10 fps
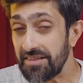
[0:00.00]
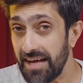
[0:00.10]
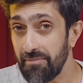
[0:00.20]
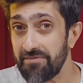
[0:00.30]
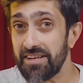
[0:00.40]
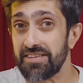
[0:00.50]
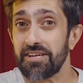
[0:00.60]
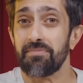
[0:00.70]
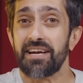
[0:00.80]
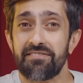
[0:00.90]
Some
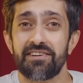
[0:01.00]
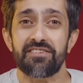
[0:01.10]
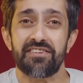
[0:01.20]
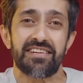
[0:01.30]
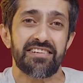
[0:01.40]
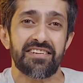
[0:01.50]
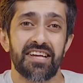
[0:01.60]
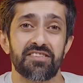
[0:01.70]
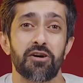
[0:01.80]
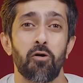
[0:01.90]
investors might even treat these as a